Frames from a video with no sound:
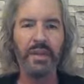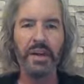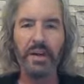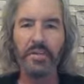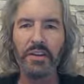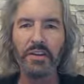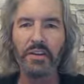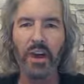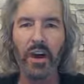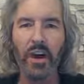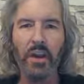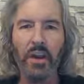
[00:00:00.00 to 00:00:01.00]
That
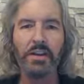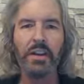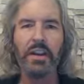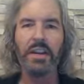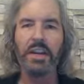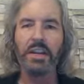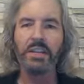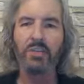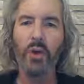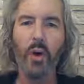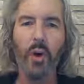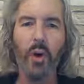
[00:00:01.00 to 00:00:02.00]
God is
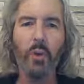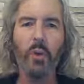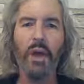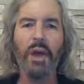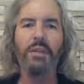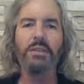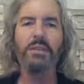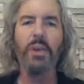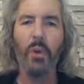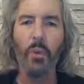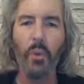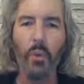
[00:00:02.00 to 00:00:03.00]
always
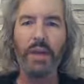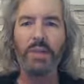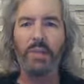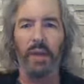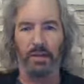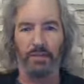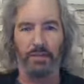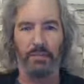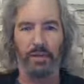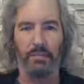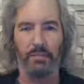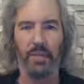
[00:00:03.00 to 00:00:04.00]
with us.
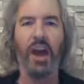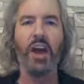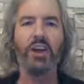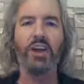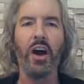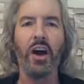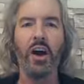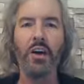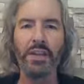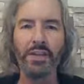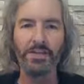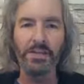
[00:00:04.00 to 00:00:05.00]

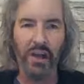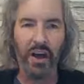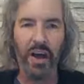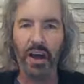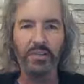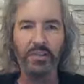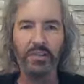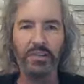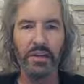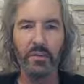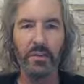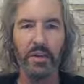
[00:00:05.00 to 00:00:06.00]
God is
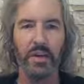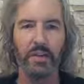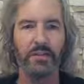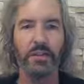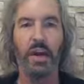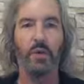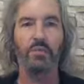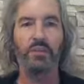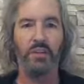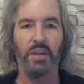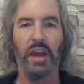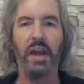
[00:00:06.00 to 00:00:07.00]
constantly with us. Now,
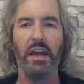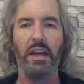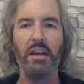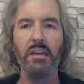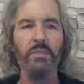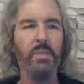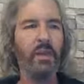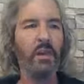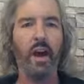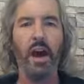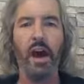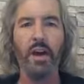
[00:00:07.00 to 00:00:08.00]
today,
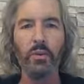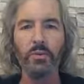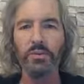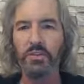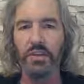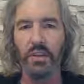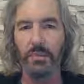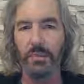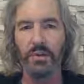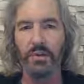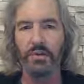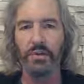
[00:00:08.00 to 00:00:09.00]
I don't see a
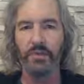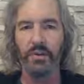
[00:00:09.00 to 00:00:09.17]
pillar of